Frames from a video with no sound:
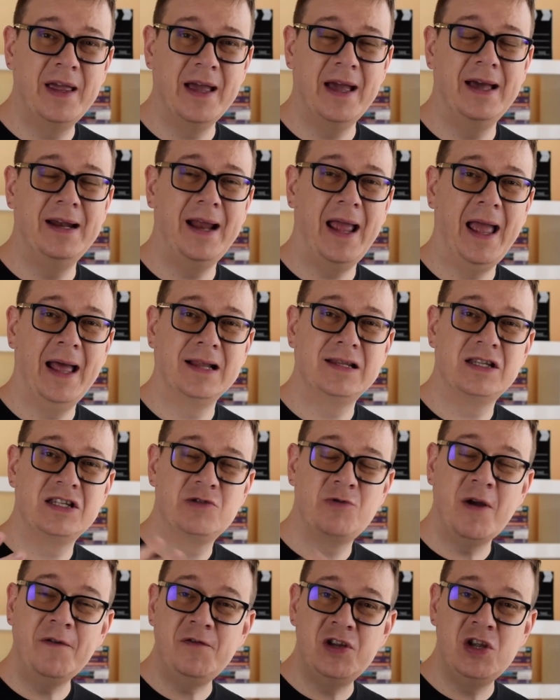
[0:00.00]
can add
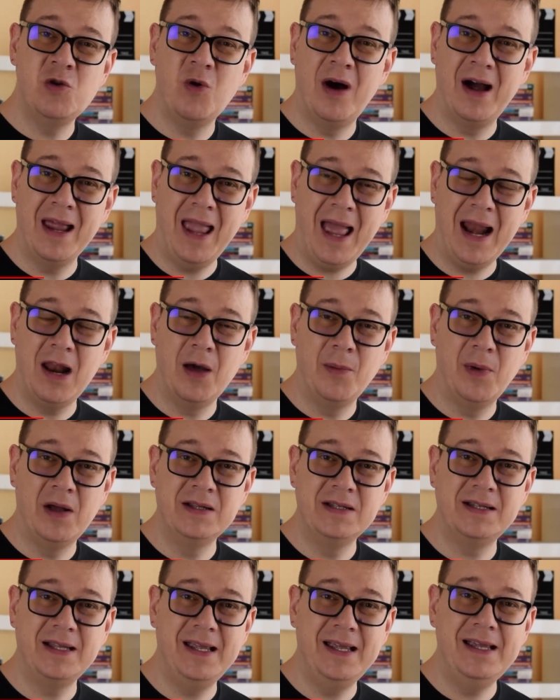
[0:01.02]
SwiftUI
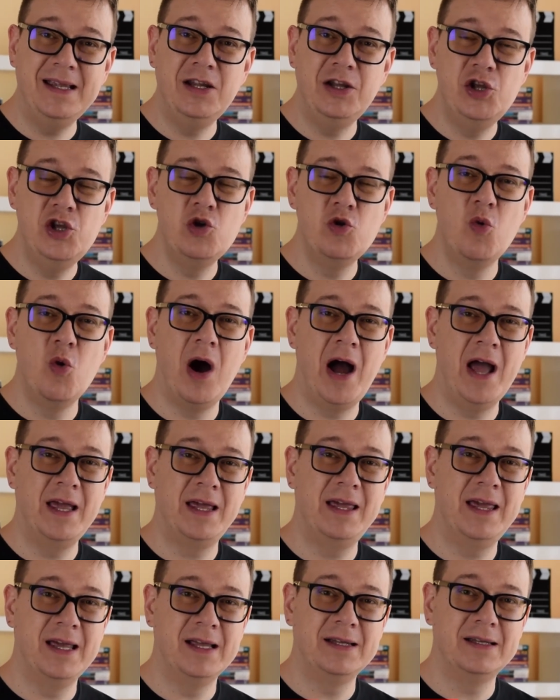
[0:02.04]
elements in
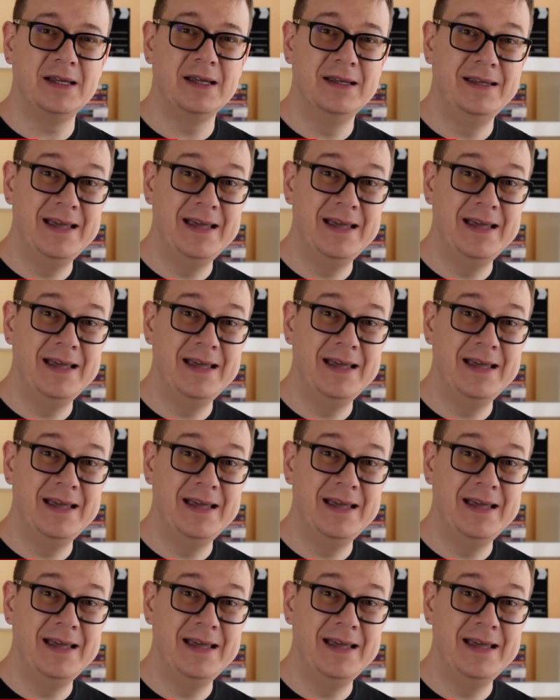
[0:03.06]
UIKit.